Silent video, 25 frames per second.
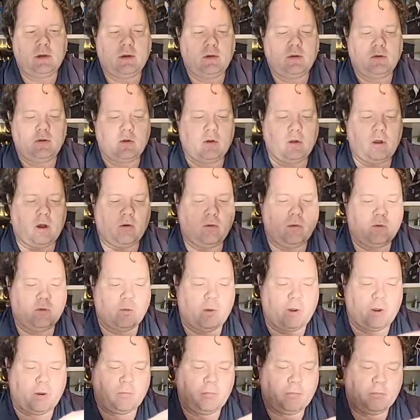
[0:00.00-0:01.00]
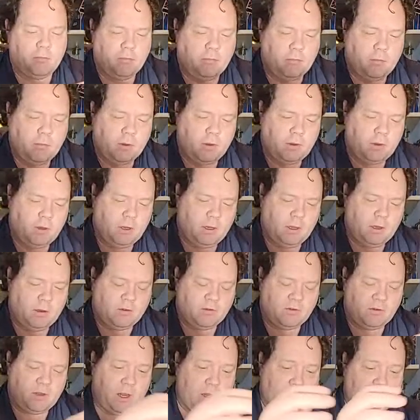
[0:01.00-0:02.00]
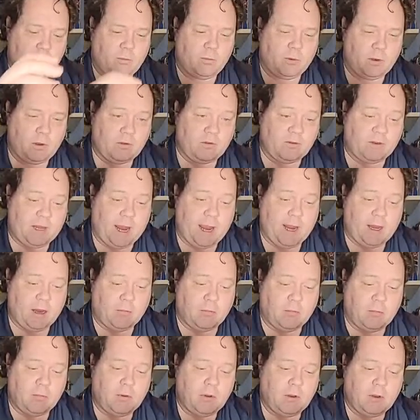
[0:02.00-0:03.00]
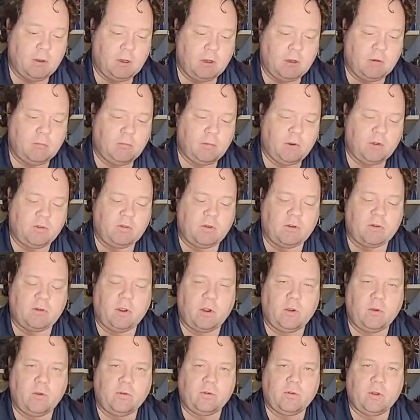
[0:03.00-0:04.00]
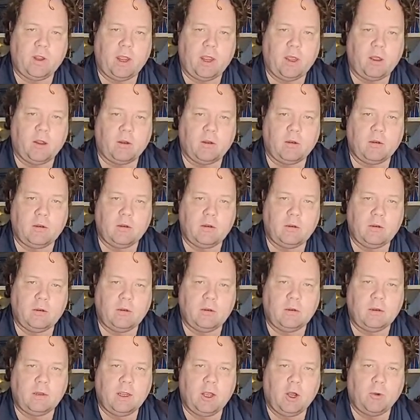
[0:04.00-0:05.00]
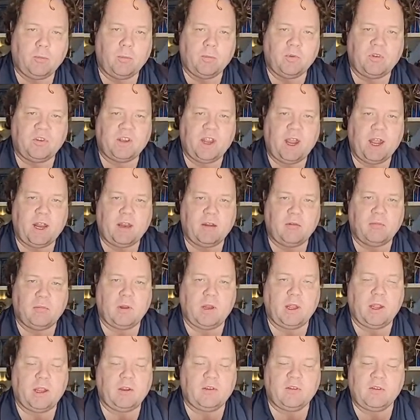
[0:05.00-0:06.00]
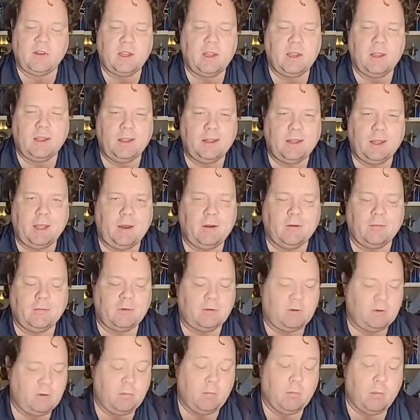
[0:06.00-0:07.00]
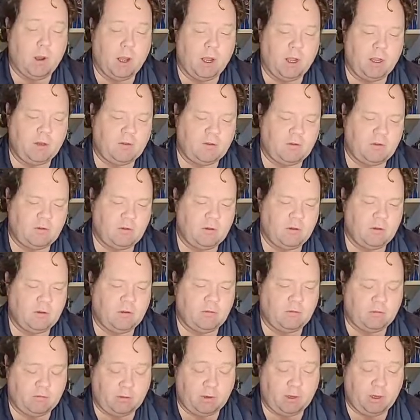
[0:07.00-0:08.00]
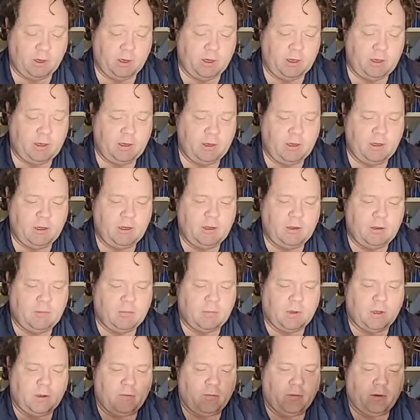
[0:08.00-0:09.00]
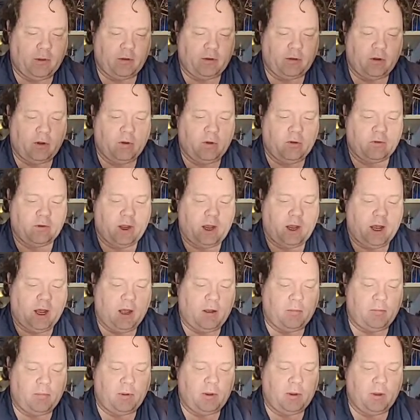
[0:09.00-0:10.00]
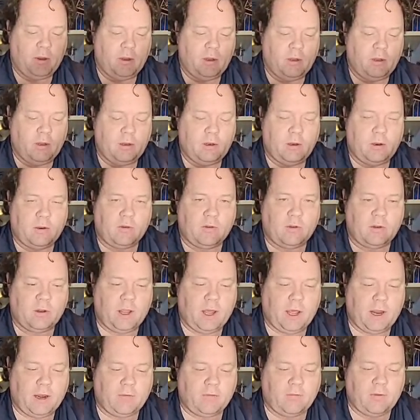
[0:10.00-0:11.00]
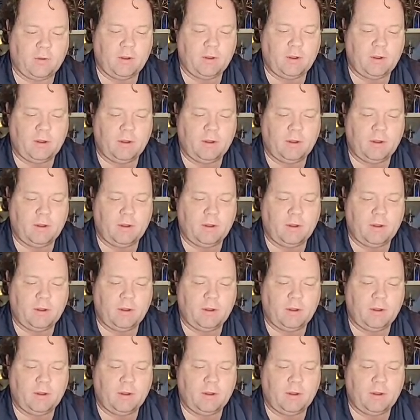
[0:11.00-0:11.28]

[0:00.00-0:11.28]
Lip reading: So you always want to, in a sense, when you stand them, push the toes down to help them stand in place. They don't do much, really, but with the toes up, there's a lot